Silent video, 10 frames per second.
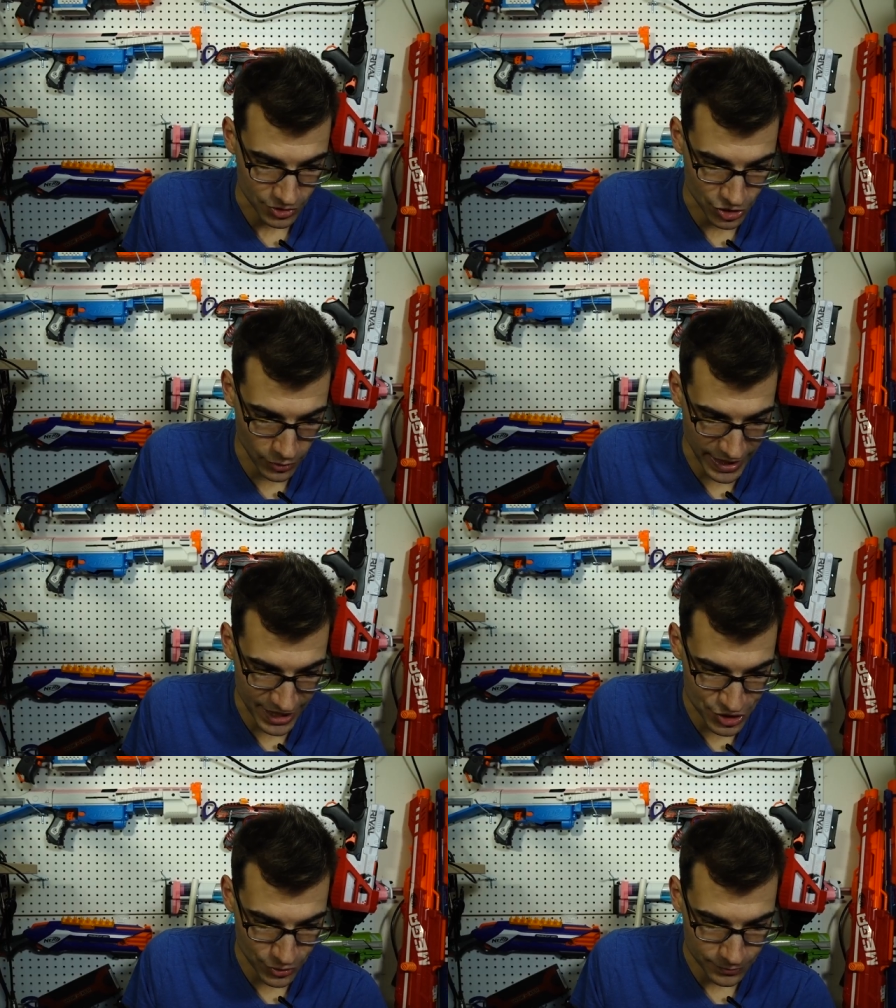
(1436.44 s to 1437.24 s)
Joe
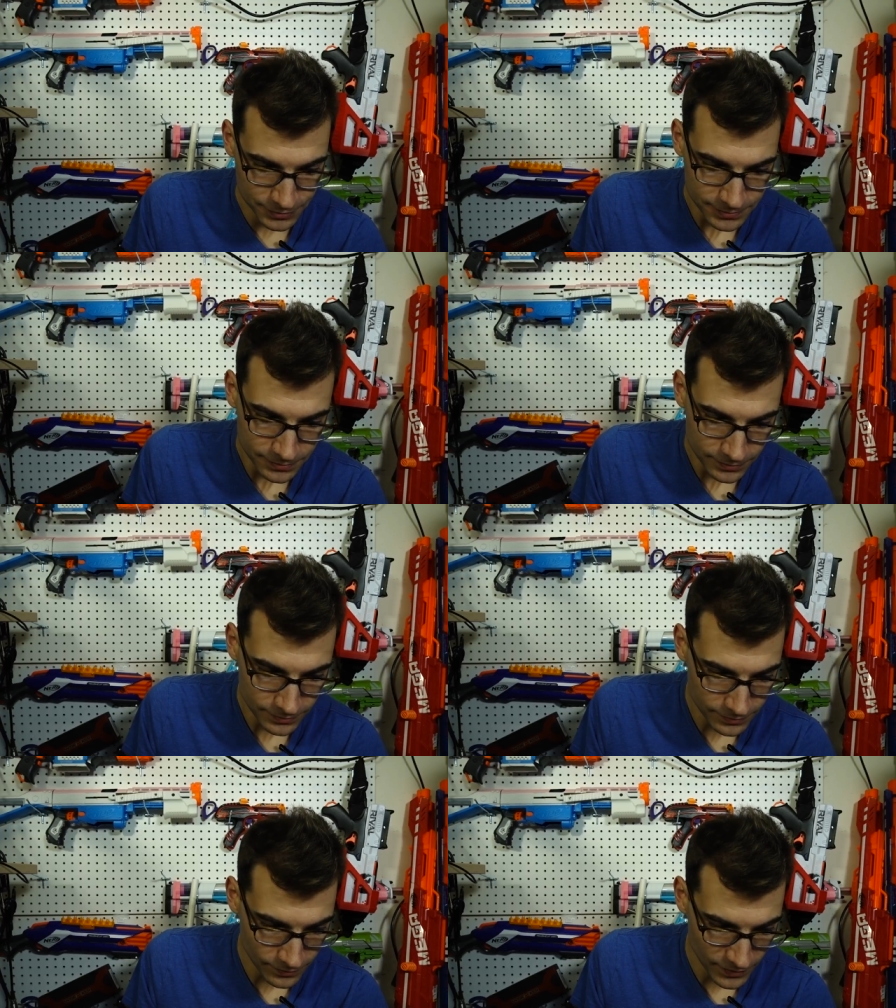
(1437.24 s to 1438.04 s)
H.
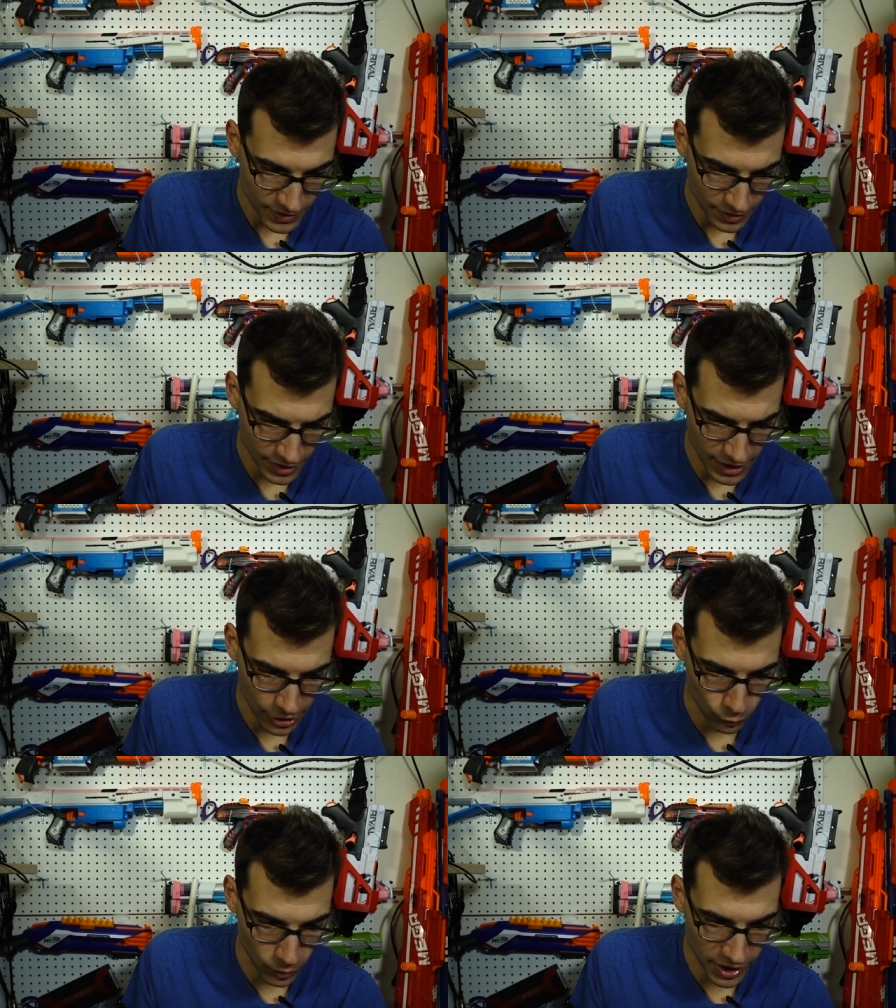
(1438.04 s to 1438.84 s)

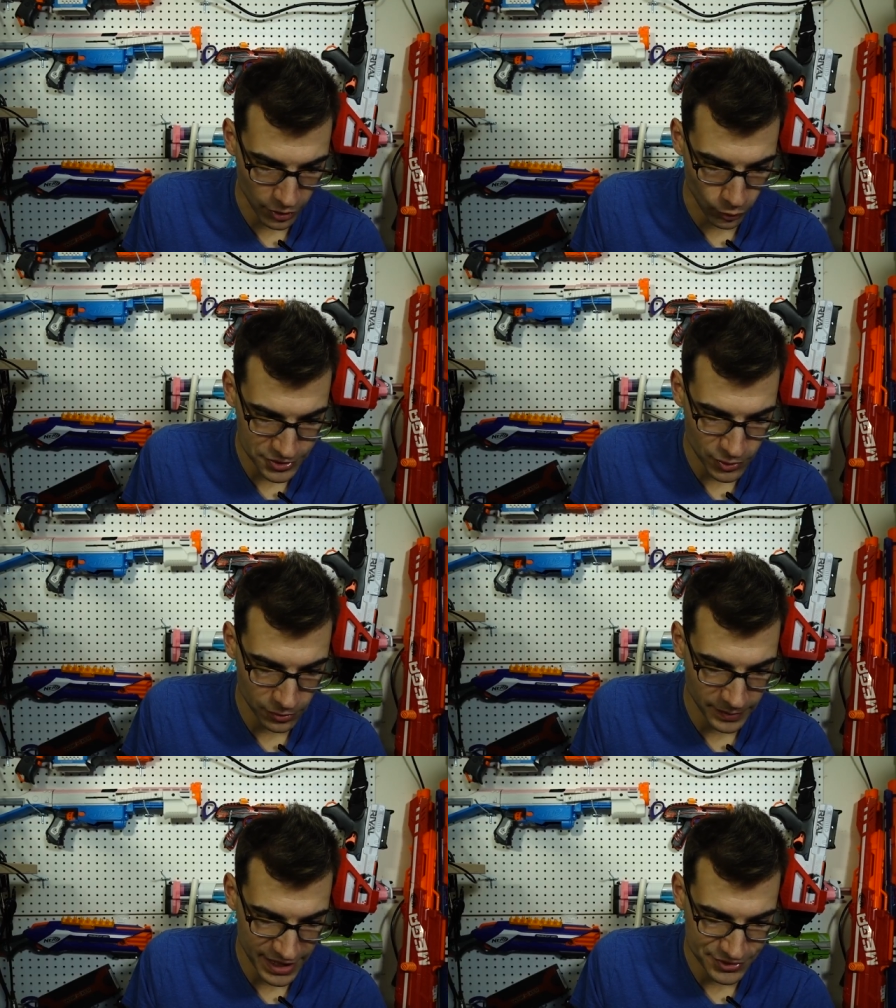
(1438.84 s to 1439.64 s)
Uh, what old
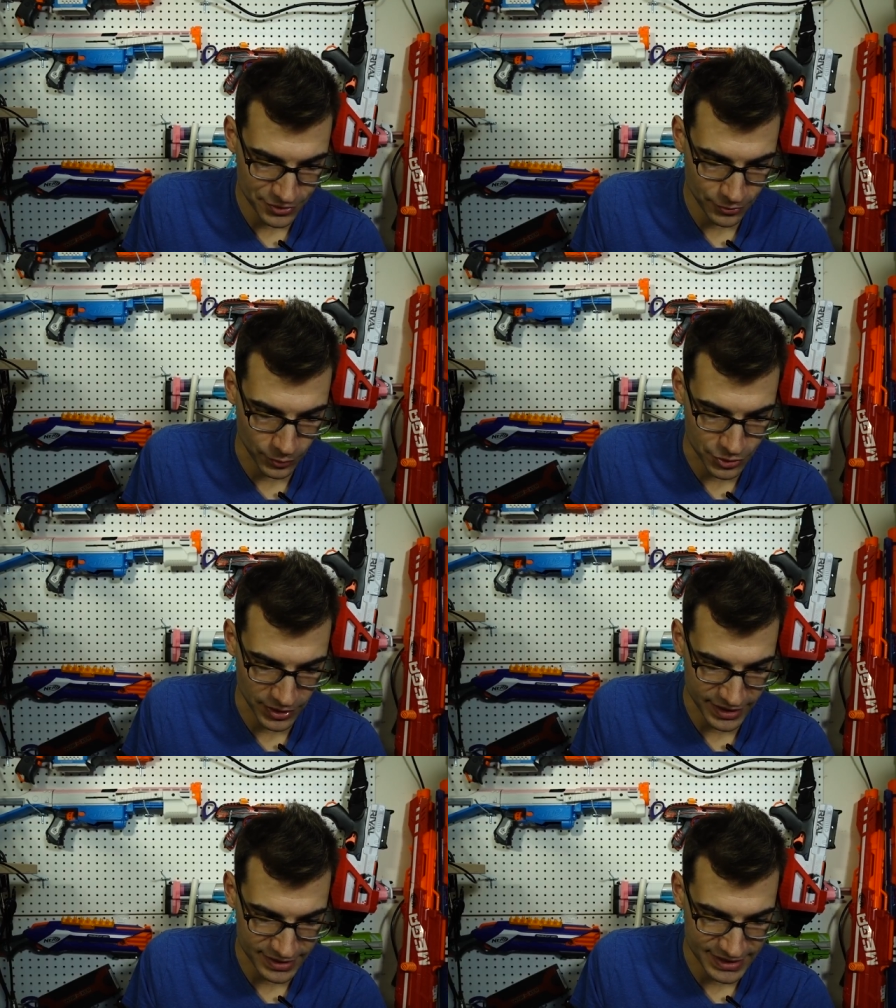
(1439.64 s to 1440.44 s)
school blaster would you
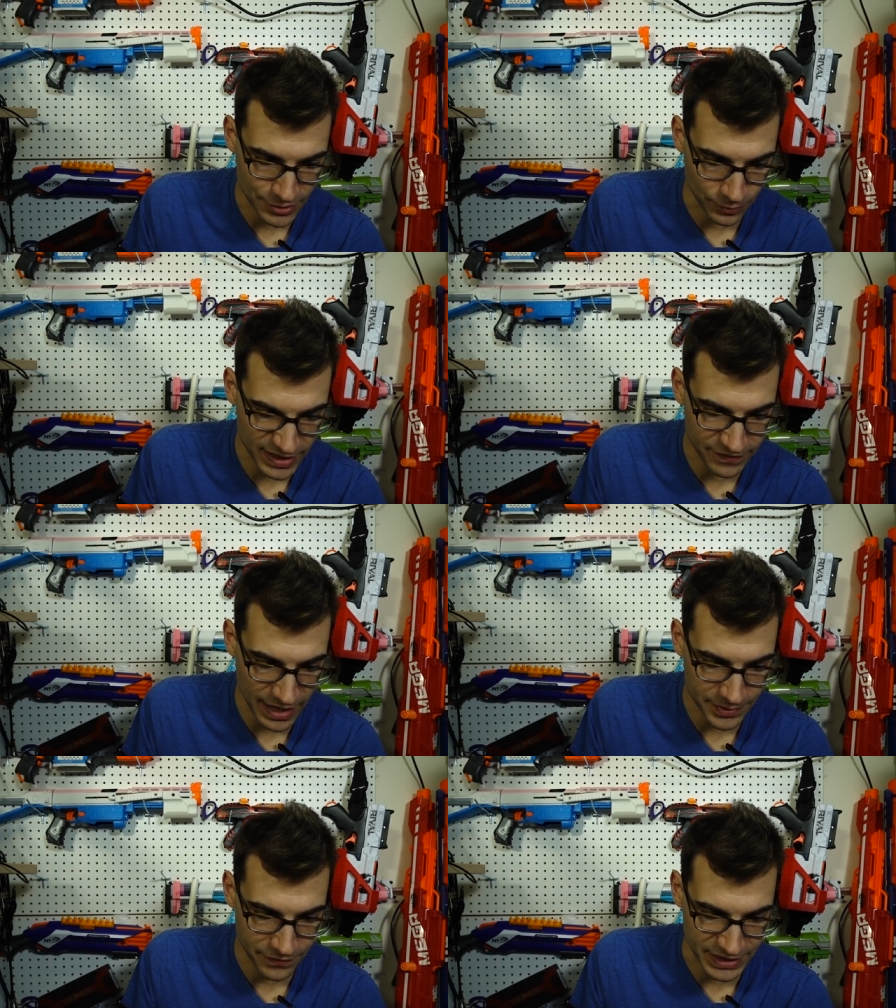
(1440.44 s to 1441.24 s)
like to see
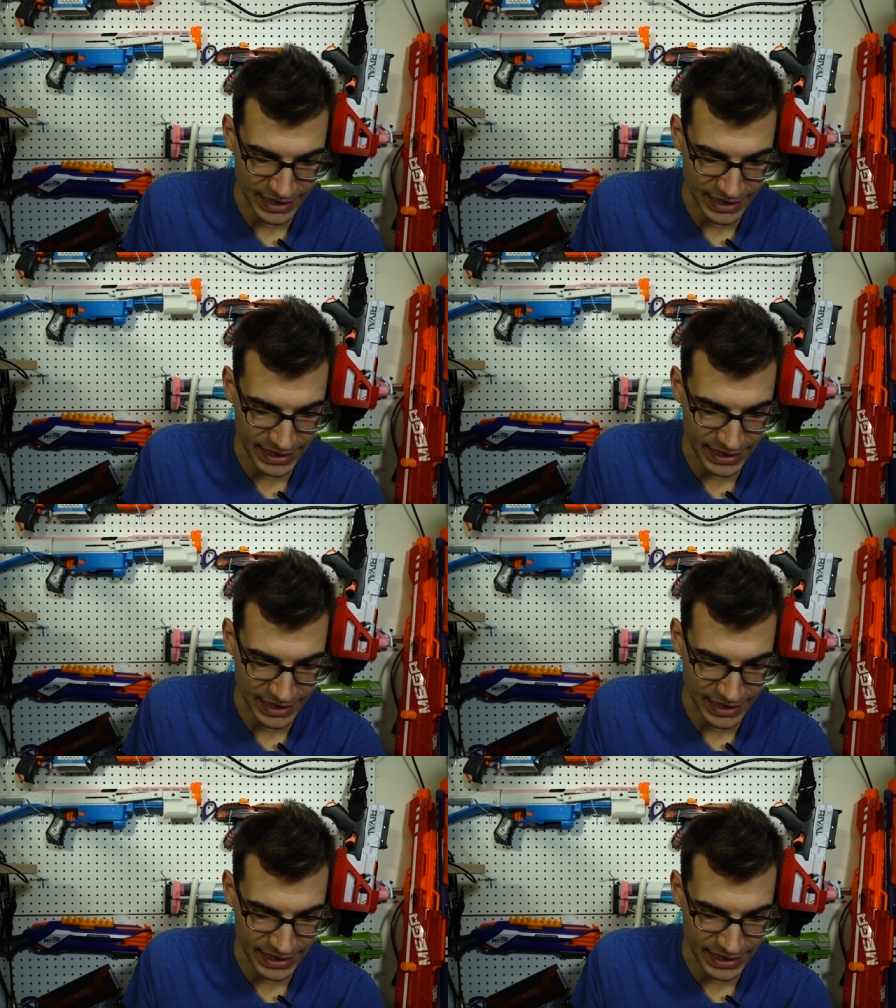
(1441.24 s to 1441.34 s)
revamped for